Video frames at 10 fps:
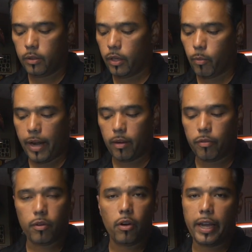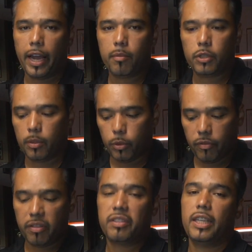You can rack them for all games. You can
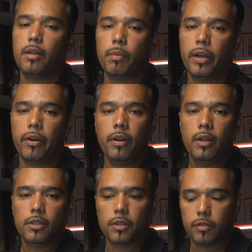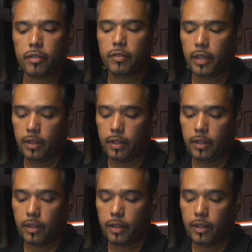put 15 up there, so it's 15.